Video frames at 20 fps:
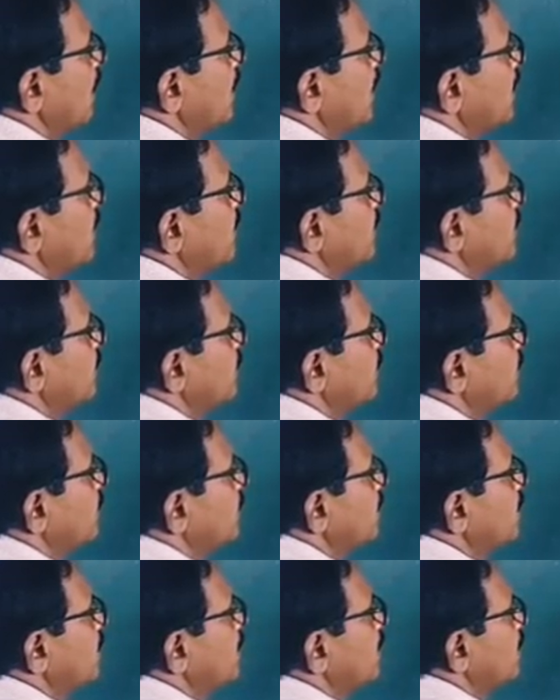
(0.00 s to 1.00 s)
It is
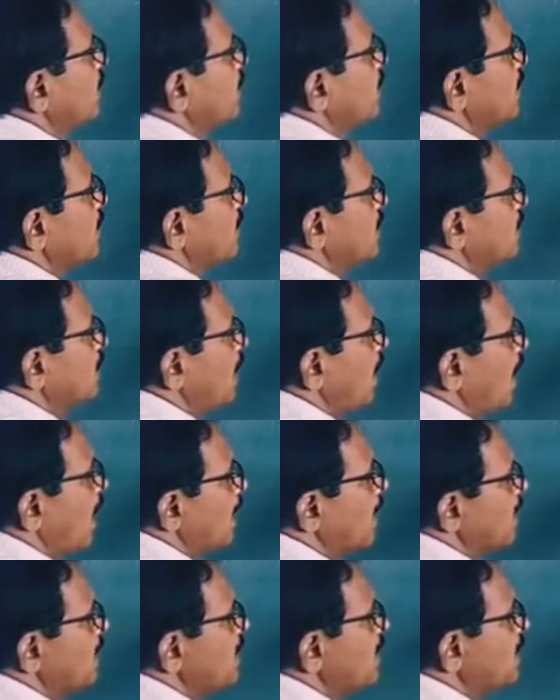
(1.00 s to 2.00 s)

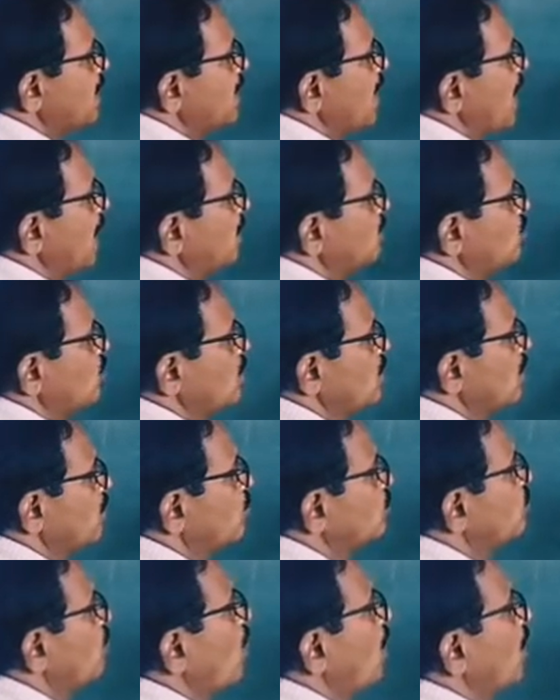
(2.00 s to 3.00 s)
aryl
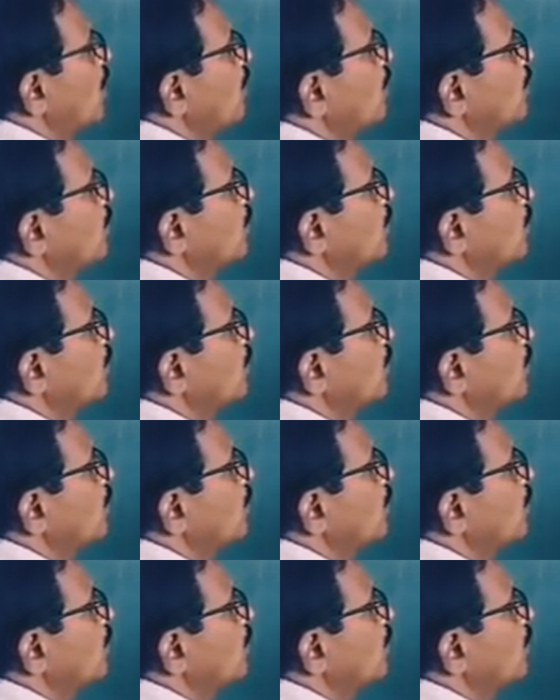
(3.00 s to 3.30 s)
diazonium salt.